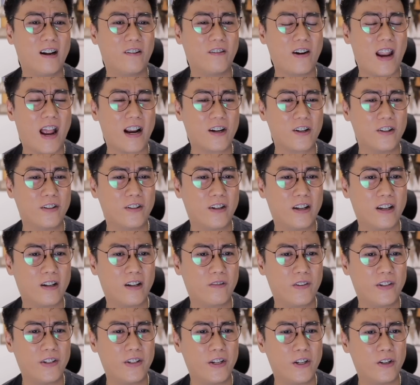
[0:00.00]
reaction
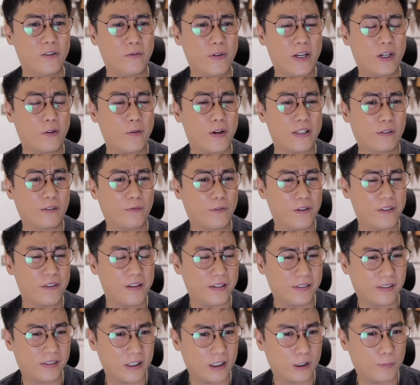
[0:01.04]
video requests for
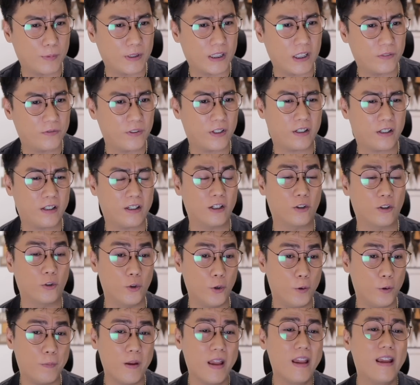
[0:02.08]
this specific
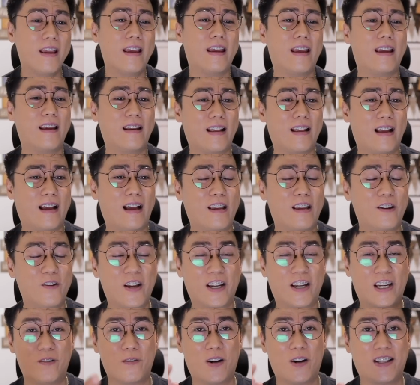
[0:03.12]
group. And ayun na,
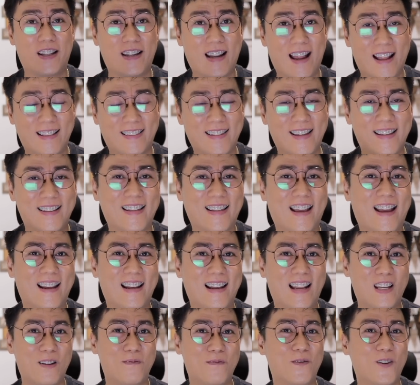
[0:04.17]
ginawa na natin dahil
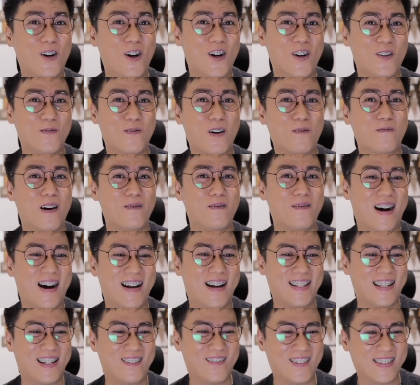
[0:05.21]
alam ko magbabaha
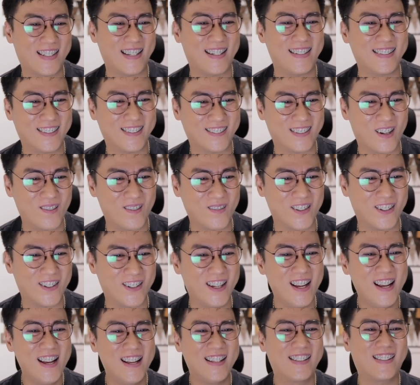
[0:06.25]
na naman sa Instagram ko.
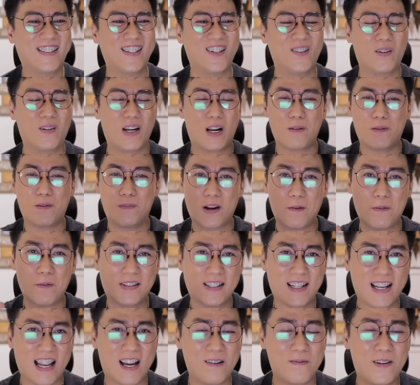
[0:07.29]
So maraming
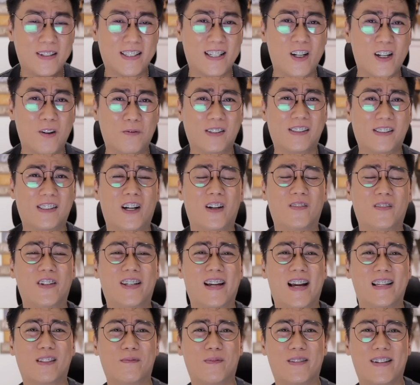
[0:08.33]
salamat and hope to see all of you
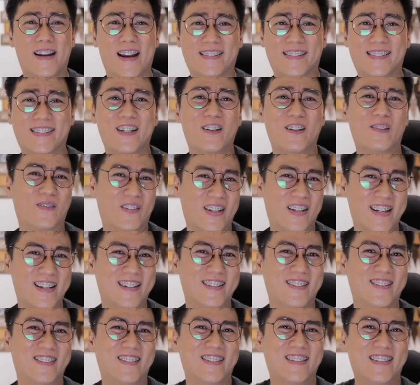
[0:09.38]
guys in my next
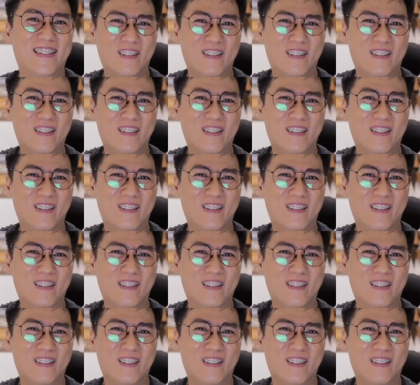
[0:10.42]
video.